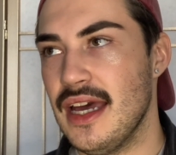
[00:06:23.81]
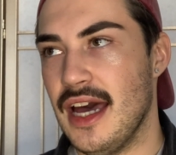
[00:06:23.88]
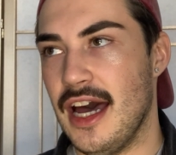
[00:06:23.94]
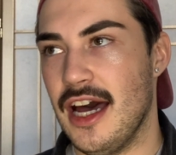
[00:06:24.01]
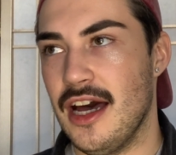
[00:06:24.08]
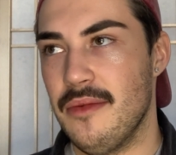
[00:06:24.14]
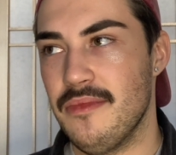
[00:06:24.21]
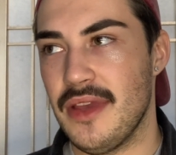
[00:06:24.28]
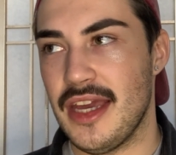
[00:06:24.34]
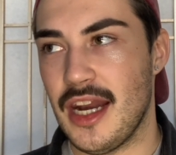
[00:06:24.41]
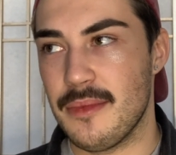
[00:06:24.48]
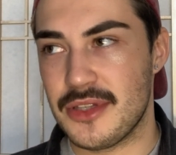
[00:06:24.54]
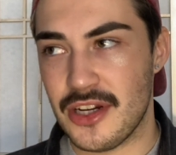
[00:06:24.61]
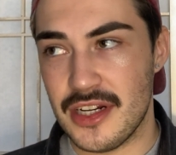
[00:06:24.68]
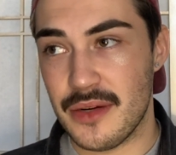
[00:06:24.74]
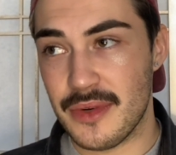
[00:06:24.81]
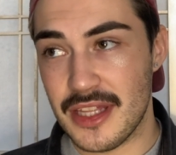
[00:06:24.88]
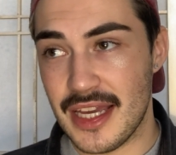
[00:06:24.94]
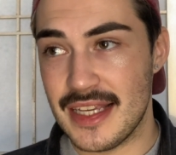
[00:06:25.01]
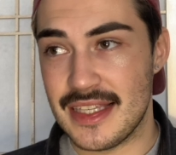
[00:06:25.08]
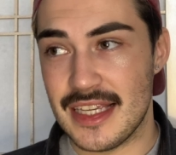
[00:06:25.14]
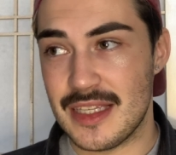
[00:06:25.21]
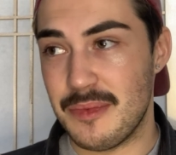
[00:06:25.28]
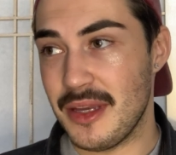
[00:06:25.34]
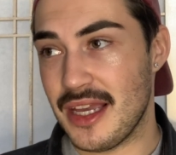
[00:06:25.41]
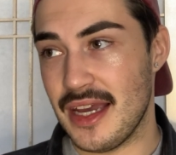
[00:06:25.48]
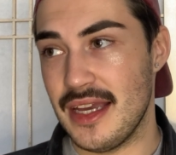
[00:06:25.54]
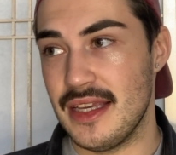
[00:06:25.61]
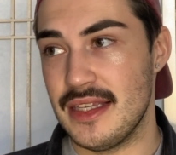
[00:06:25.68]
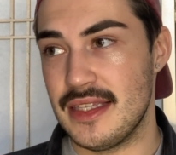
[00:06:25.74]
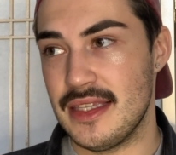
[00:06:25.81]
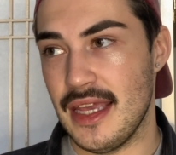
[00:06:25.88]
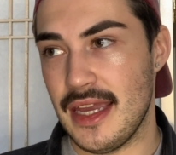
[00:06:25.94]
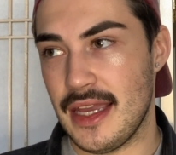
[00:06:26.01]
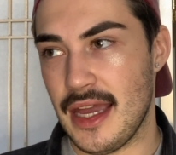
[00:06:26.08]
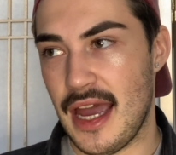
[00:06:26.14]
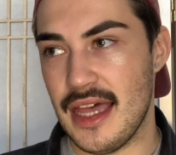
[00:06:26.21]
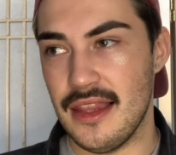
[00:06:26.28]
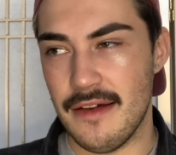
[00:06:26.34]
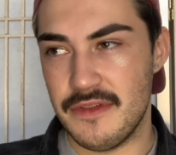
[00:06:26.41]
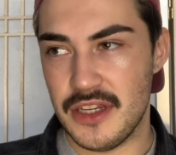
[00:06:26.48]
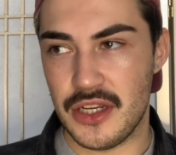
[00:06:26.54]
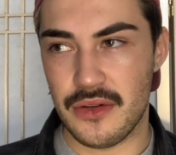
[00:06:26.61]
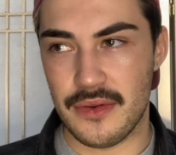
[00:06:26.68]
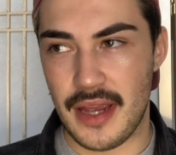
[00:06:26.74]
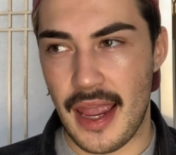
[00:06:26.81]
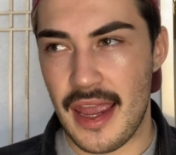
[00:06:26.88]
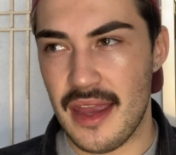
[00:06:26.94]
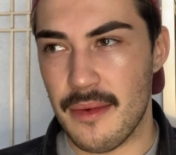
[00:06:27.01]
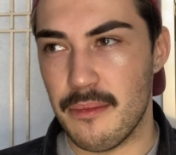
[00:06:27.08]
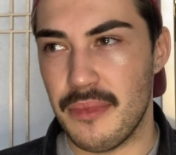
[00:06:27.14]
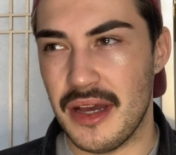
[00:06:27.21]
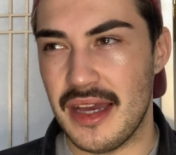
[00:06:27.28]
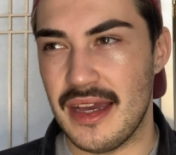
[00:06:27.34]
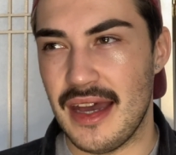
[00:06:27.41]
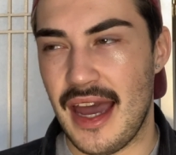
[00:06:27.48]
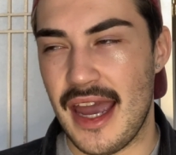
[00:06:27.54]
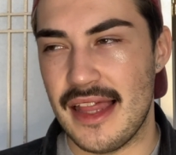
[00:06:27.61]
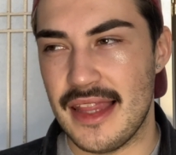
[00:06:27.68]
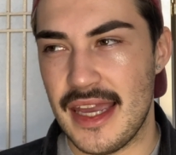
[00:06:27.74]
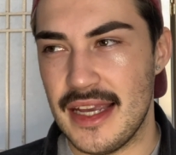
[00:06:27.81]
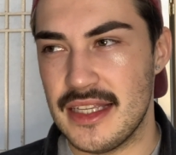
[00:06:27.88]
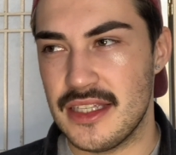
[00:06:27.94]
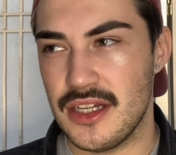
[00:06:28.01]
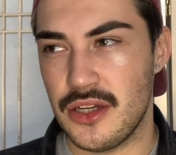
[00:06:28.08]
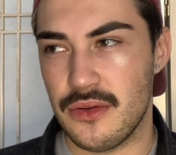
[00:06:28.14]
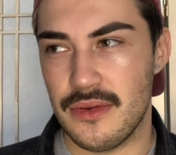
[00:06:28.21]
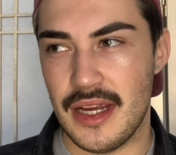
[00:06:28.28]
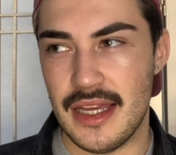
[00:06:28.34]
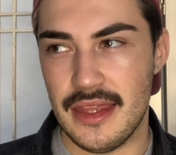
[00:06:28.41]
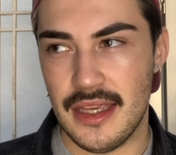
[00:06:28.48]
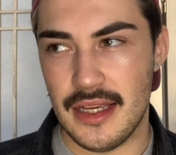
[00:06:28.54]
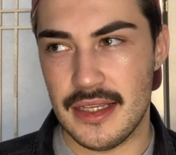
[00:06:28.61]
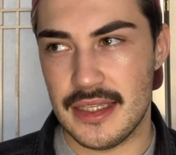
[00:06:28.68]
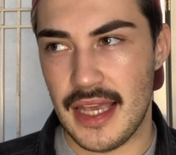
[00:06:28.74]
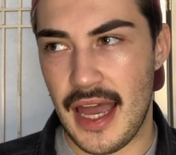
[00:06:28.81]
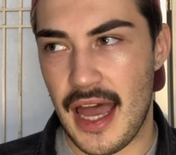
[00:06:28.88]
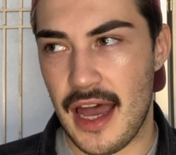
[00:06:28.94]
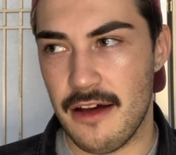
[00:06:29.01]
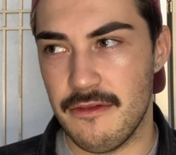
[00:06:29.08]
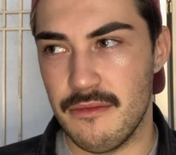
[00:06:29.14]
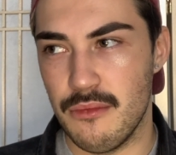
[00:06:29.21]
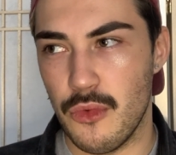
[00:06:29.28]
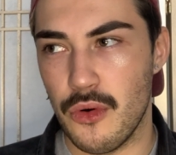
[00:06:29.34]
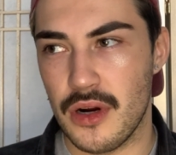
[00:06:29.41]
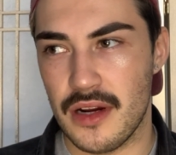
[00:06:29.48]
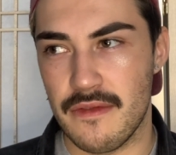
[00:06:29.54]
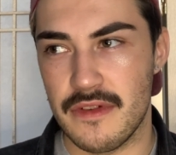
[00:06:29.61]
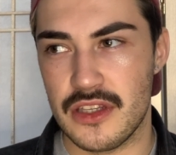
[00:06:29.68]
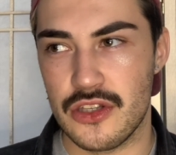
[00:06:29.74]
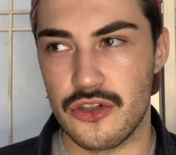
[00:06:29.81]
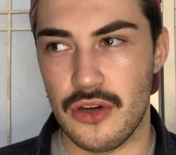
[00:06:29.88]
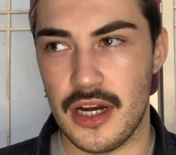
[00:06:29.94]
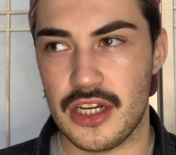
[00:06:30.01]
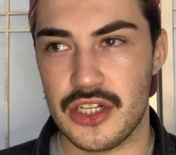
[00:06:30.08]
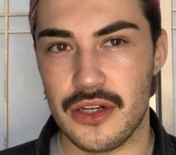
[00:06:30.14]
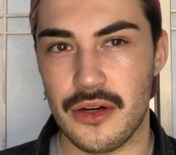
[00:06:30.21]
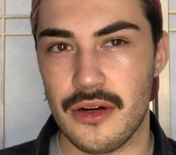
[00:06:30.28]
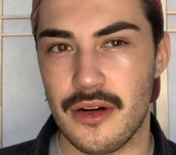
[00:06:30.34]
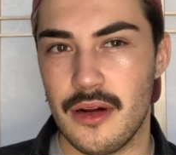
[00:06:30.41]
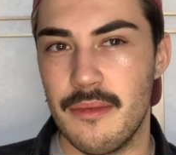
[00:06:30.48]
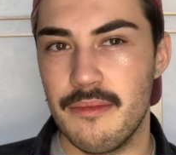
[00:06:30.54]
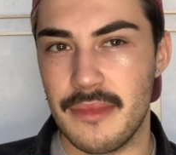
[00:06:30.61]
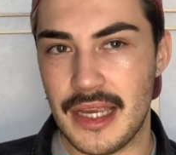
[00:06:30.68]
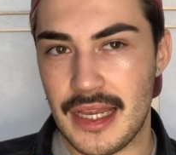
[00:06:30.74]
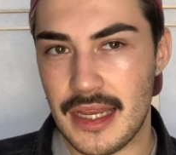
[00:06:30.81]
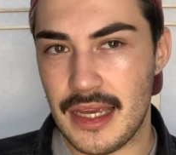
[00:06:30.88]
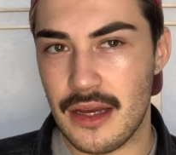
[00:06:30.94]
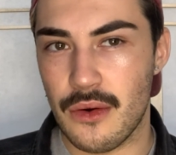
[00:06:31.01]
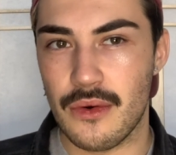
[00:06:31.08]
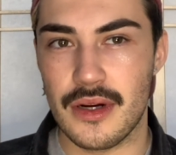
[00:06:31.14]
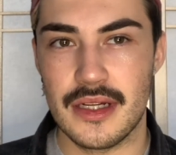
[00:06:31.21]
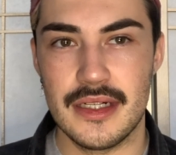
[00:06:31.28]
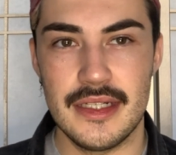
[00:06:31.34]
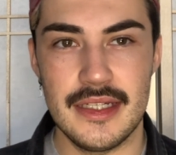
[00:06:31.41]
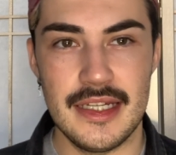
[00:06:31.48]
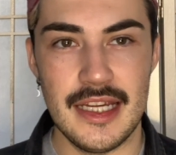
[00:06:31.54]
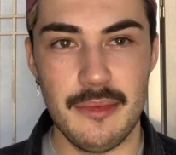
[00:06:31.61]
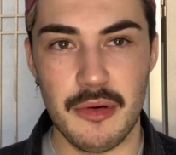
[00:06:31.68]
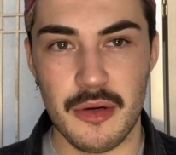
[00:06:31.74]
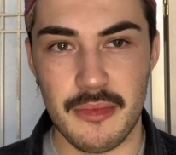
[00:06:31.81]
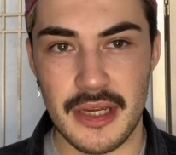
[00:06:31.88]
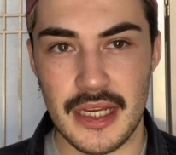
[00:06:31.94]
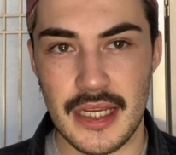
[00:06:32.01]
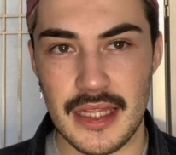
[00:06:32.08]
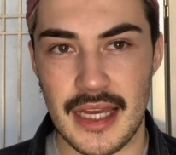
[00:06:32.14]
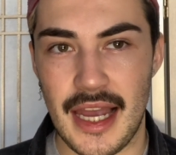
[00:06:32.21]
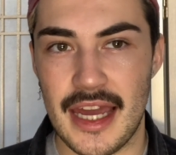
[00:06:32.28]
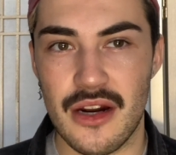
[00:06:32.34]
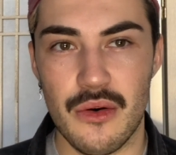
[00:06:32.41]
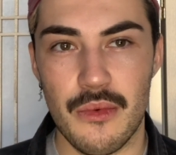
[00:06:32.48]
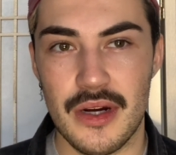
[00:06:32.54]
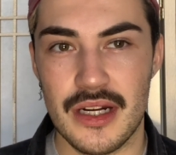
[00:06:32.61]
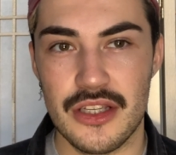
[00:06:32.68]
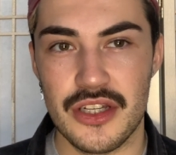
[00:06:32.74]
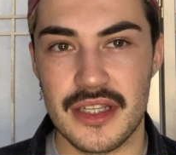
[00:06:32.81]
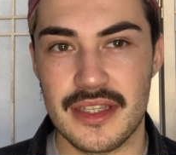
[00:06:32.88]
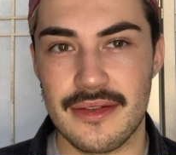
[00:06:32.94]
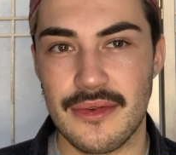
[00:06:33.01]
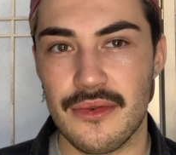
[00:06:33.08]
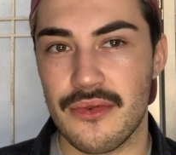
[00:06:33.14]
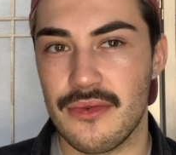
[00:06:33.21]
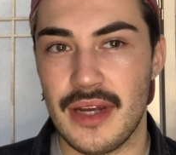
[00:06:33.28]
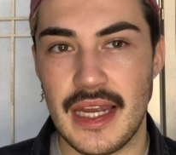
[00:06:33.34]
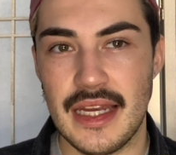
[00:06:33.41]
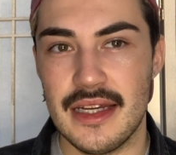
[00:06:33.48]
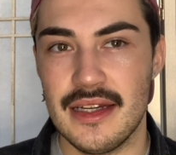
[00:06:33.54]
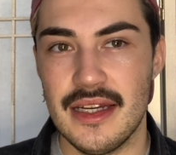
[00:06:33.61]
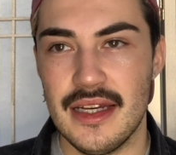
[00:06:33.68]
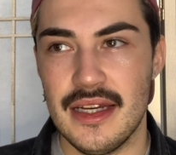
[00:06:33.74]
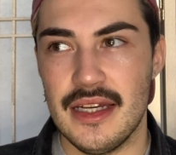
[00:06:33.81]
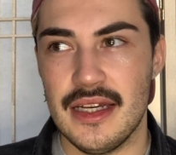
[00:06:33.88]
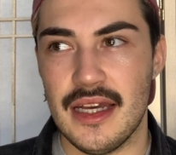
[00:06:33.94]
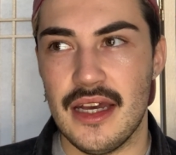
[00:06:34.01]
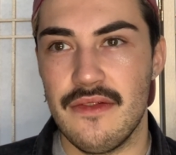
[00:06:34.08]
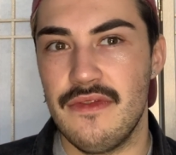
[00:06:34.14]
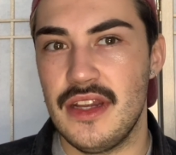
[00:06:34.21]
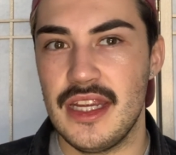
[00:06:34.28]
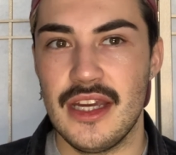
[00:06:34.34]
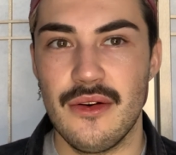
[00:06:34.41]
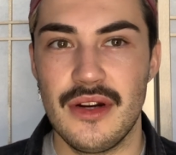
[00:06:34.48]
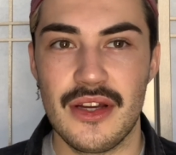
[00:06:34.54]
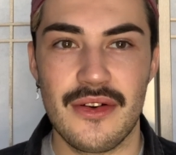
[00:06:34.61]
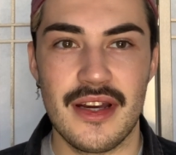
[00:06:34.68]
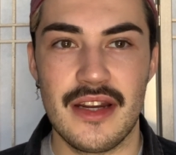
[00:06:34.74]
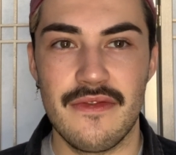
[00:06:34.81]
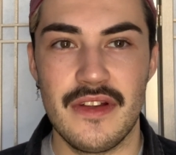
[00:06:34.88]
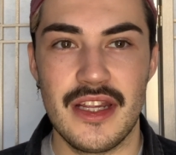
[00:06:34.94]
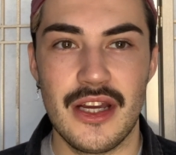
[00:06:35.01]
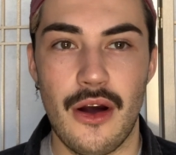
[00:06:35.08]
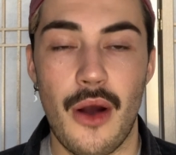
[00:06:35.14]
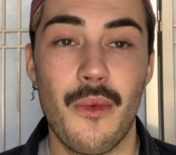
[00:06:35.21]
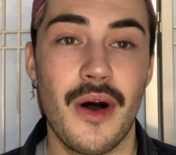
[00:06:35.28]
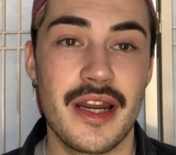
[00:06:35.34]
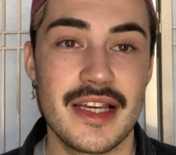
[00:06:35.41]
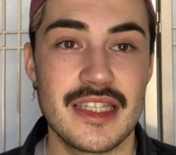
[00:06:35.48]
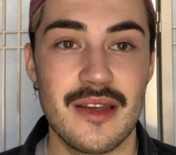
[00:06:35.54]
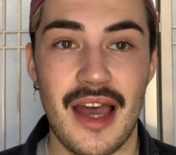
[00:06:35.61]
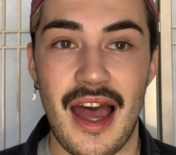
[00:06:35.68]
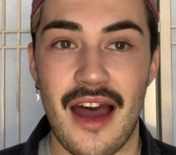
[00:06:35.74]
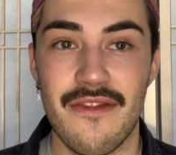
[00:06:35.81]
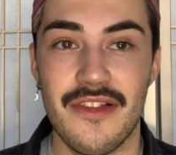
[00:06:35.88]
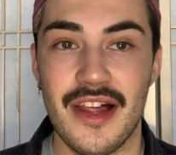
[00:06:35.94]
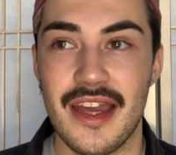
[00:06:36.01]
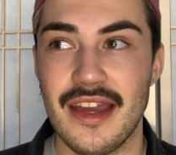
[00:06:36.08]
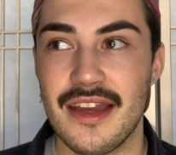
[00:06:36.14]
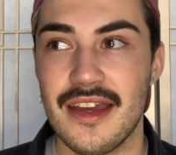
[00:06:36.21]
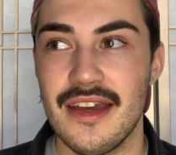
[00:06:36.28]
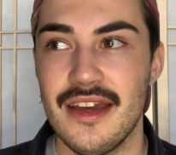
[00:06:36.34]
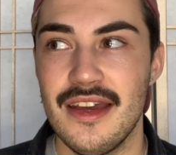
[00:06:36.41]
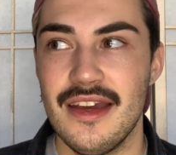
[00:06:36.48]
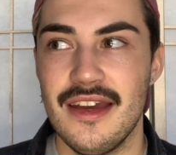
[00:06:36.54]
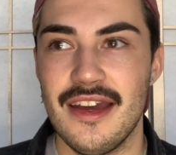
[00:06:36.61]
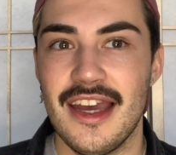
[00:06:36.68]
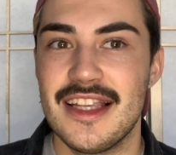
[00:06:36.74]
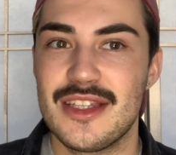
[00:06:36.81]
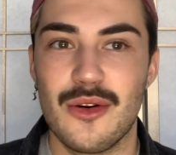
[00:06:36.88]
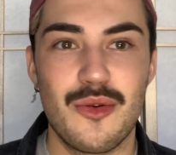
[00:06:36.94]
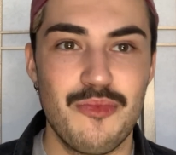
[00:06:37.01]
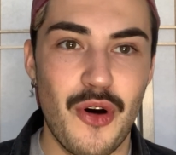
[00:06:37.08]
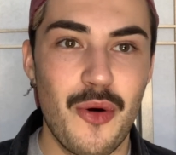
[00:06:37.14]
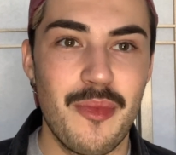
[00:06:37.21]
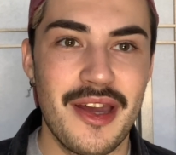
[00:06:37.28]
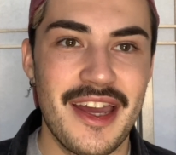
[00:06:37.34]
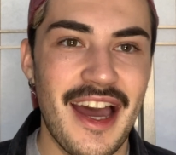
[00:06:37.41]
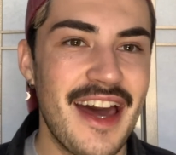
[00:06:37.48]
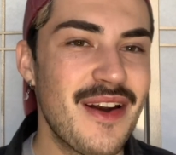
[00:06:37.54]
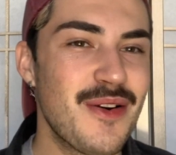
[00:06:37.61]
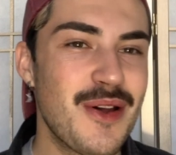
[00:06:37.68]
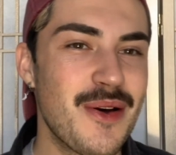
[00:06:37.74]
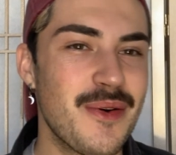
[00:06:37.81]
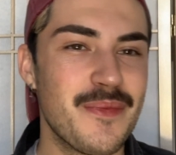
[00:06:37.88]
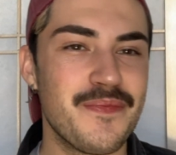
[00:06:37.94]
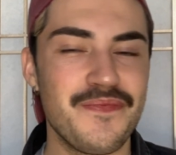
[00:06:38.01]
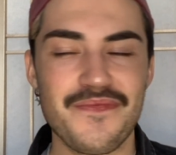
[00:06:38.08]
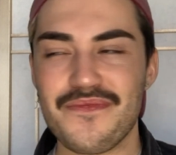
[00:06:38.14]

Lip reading: And I'm starting to realize this because like I love to create, but I like to create things that have more of a structure or a meaning or a deeper meaning. Like I don't want to just create a video to create a video. I want it to have like its own moment. I don't know.